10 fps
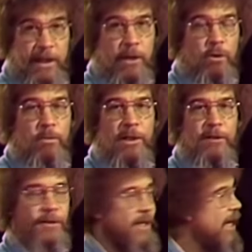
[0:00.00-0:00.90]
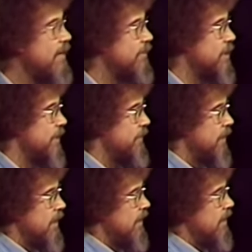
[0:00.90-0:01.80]
to do with how special the
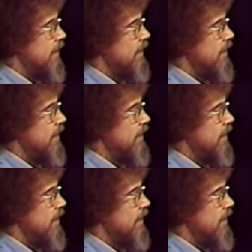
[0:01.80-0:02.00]
human